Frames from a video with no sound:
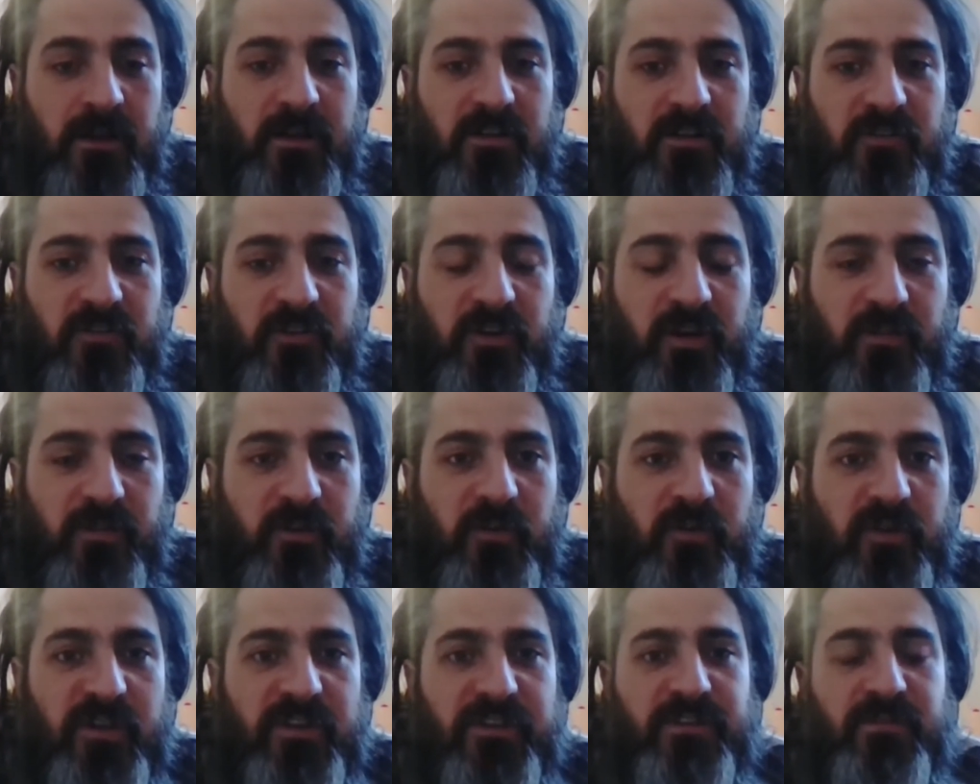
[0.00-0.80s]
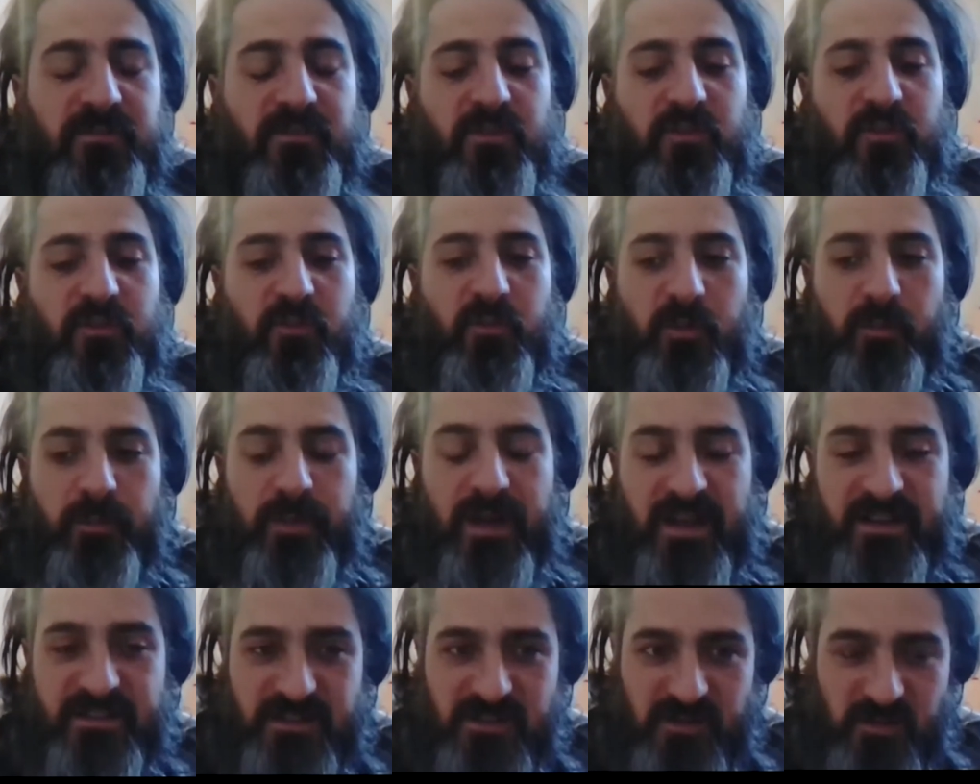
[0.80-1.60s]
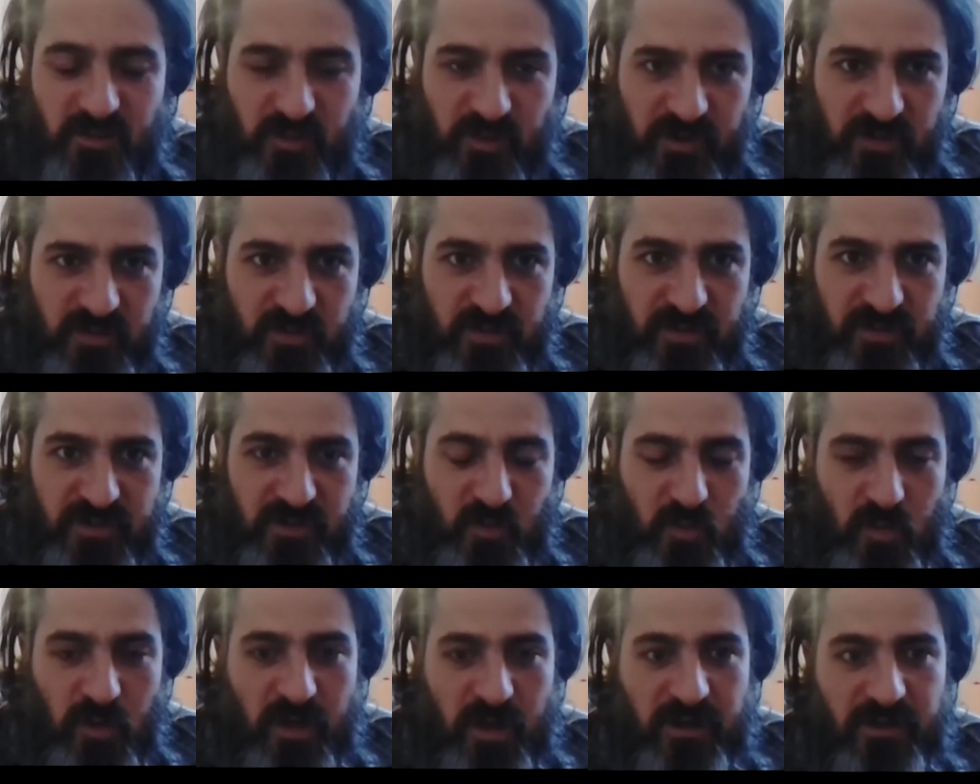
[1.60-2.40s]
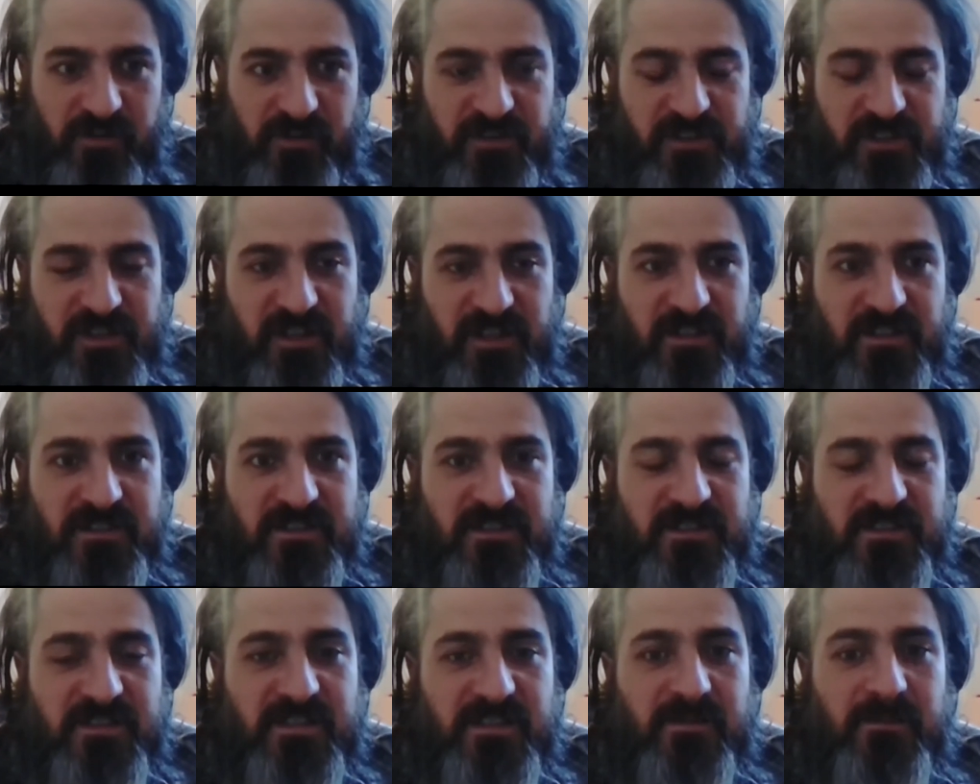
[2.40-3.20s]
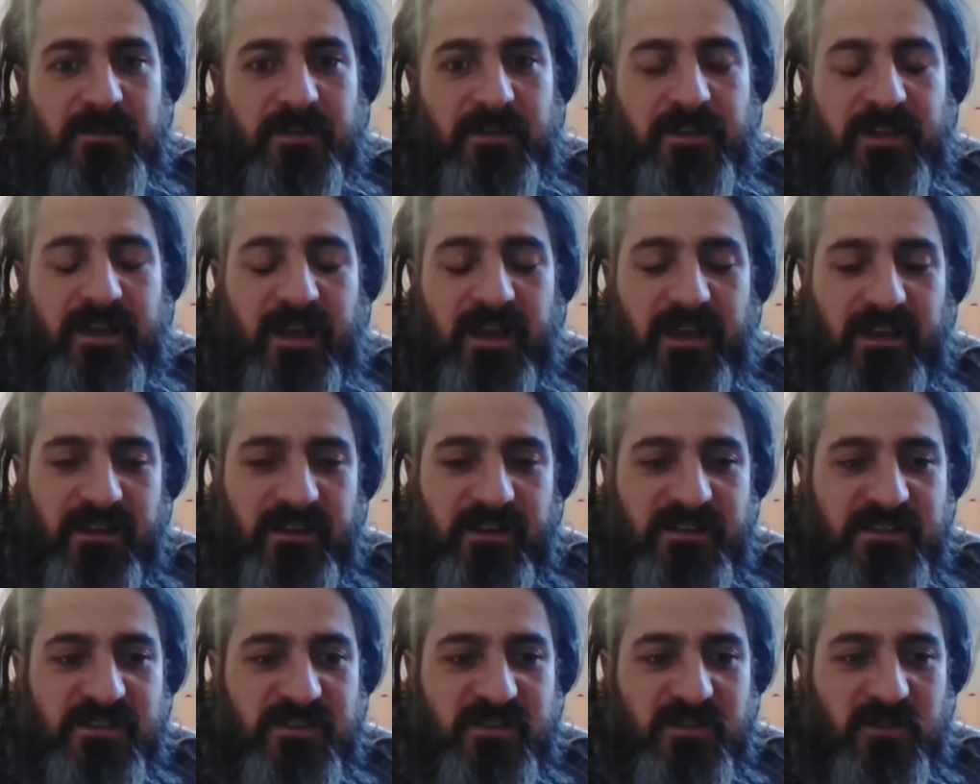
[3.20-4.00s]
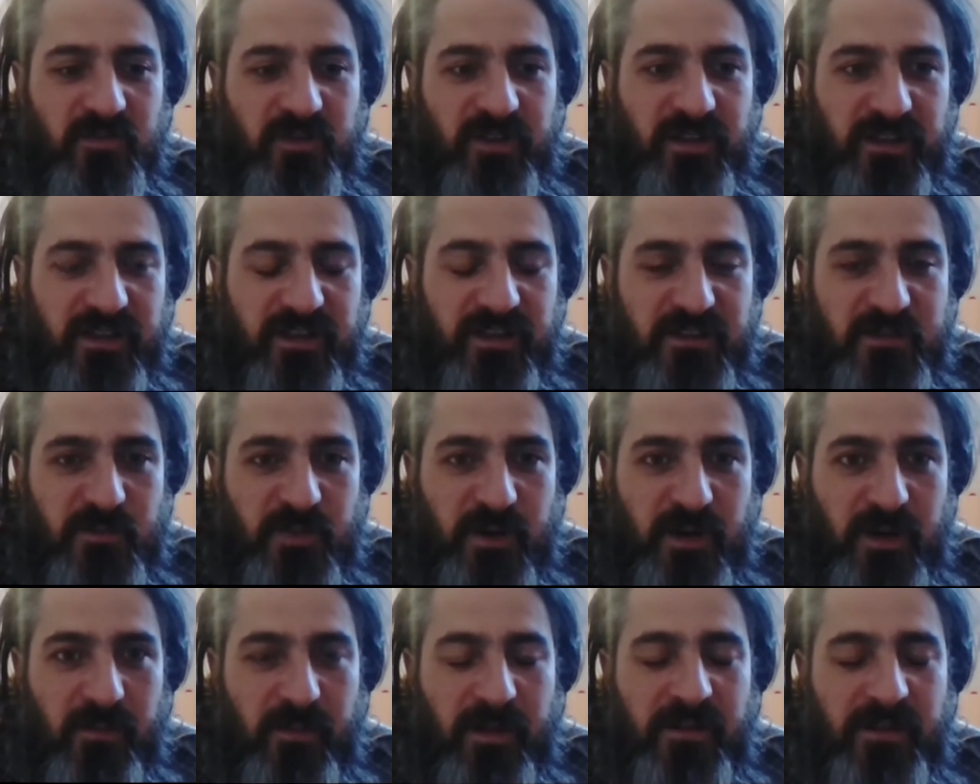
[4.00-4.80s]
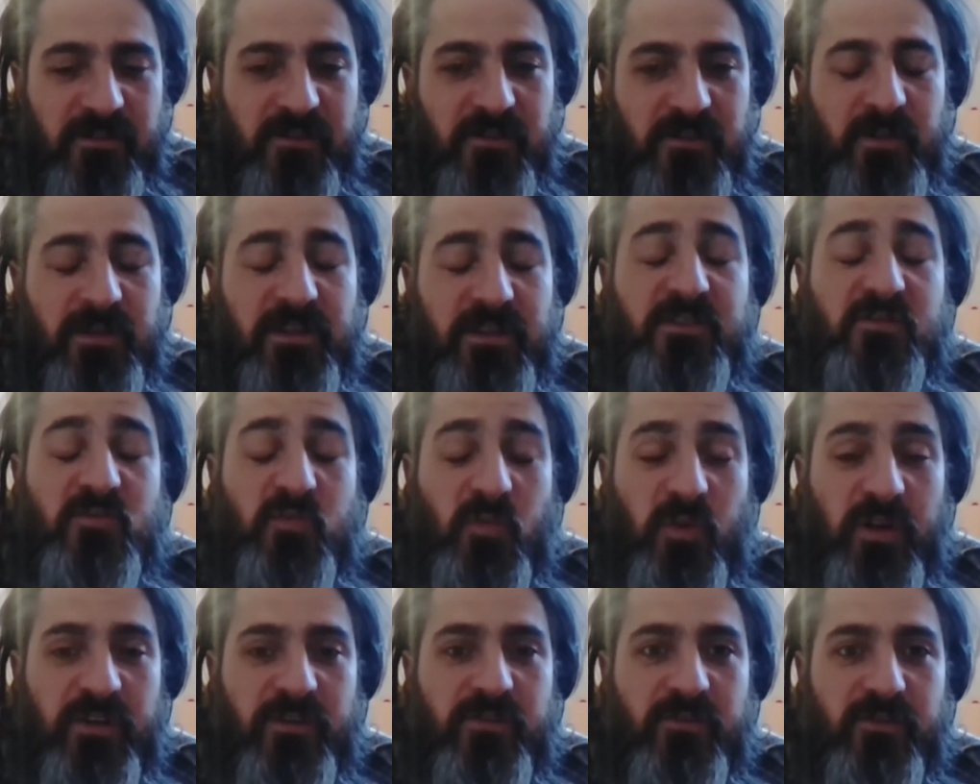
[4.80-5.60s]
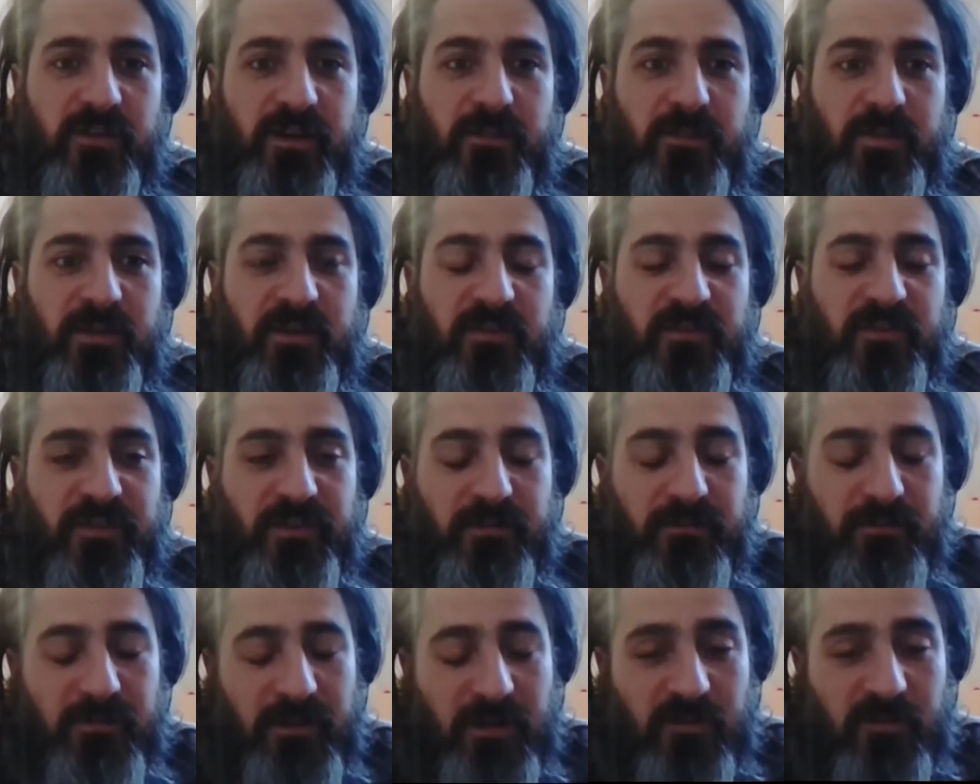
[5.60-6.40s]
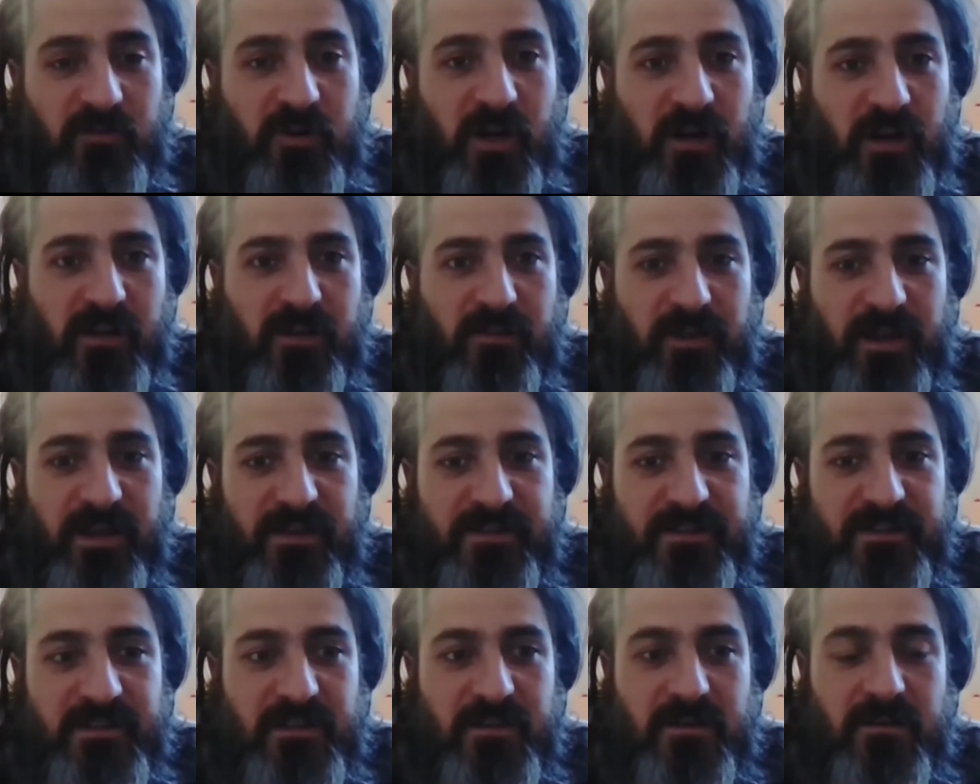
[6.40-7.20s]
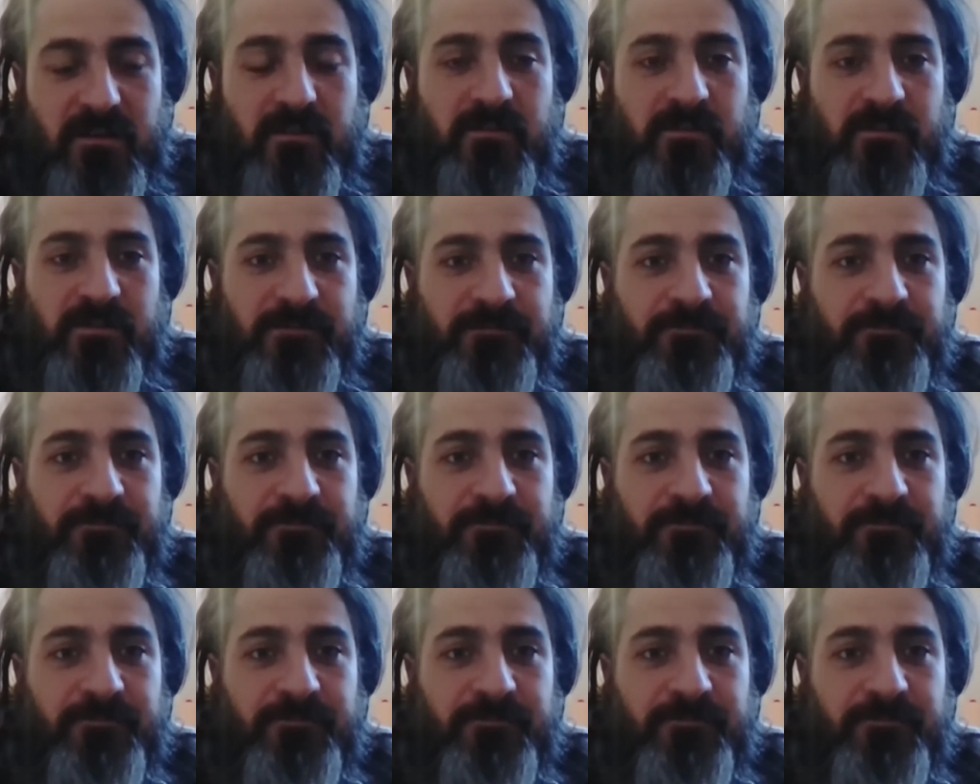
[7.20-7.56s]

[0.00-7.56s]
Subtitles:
So I'm doing some thermal mass storage with some water jugs and stuff like that. And it's still really experimental, but this winter I built a rocket mass heater.